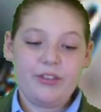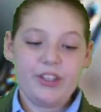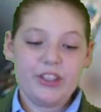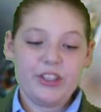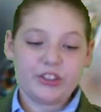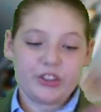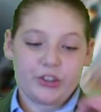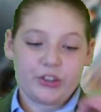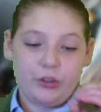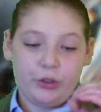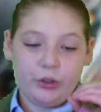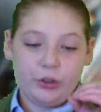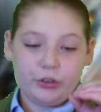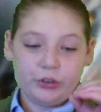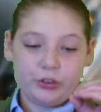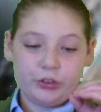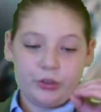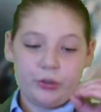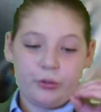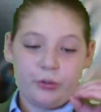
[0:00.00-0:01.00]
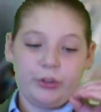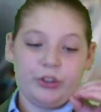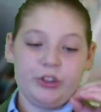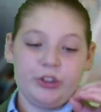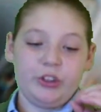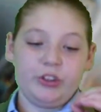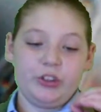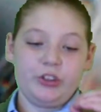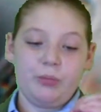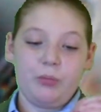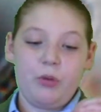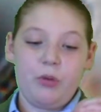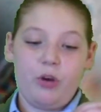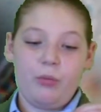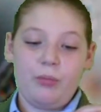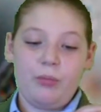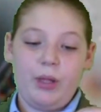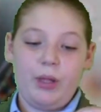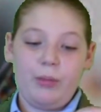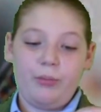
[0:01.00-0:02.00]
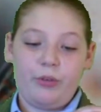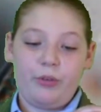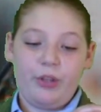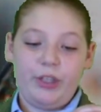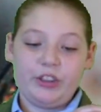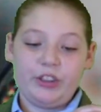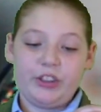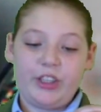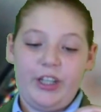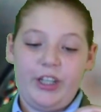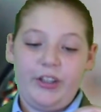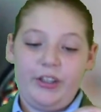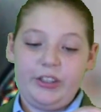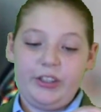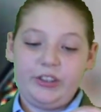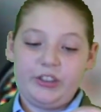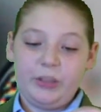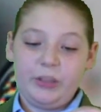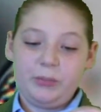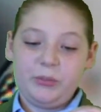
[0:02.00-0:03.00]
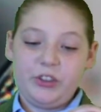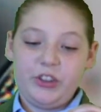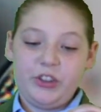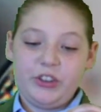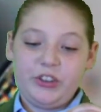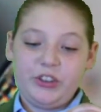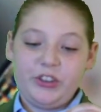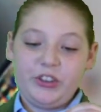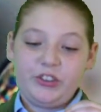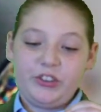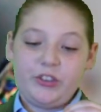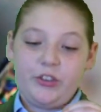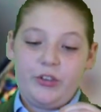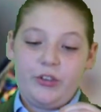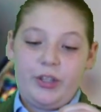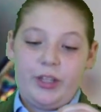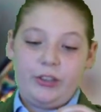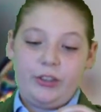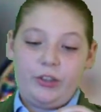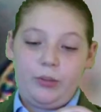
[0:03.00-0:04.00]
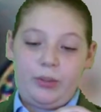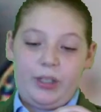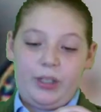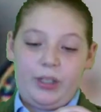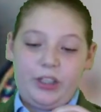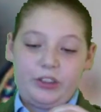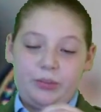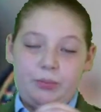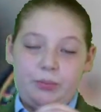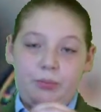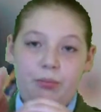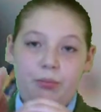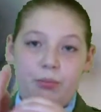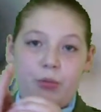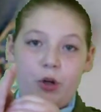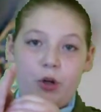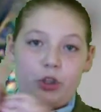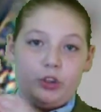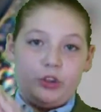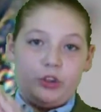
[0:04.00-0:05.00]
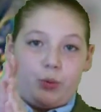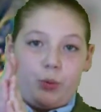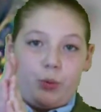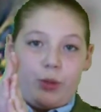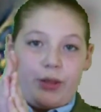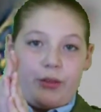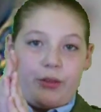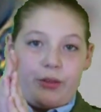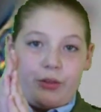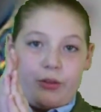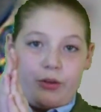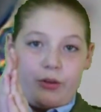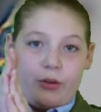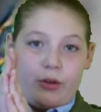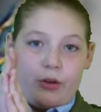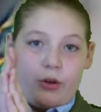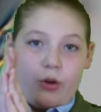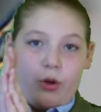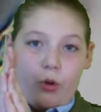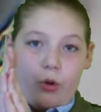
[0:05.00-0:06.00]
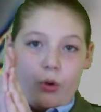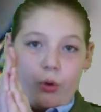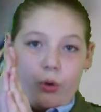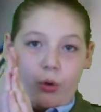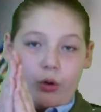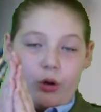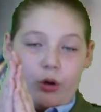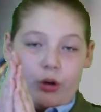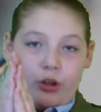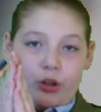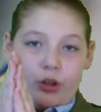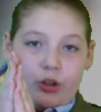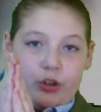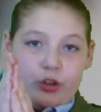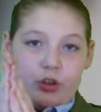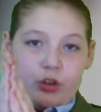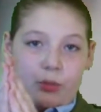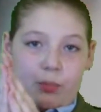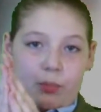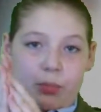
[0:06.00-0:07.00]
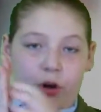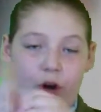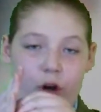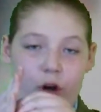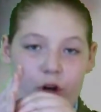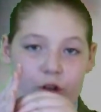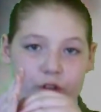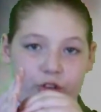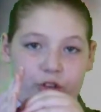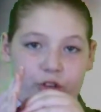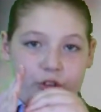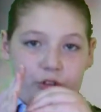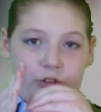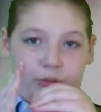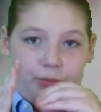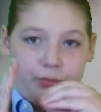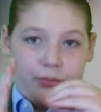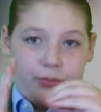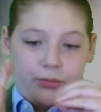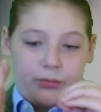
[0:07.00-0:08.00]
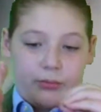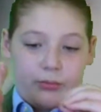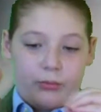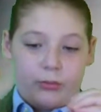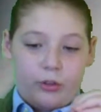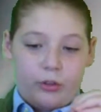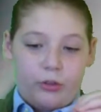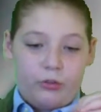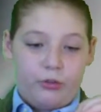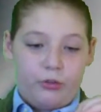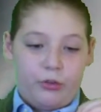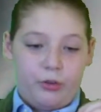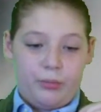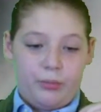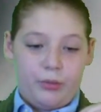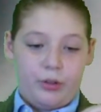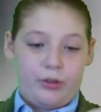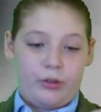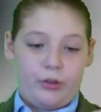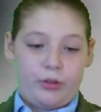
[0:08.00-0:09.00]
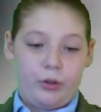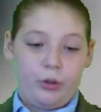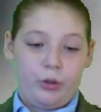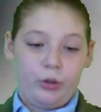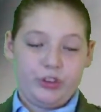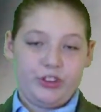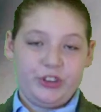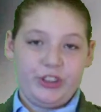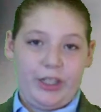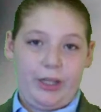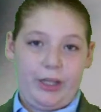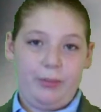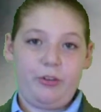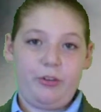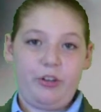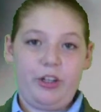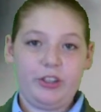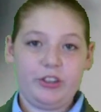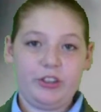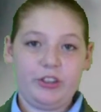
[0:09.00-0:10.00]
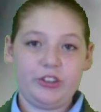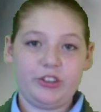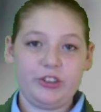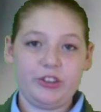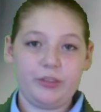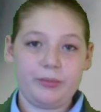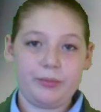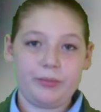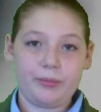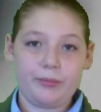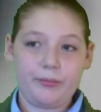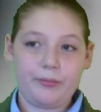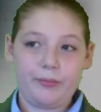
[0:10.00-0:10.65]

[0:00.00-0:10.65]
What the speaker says: Vesicles, which are small membranes carrying substances through the endoplasm, merge with or depart from the Golgi apparatus.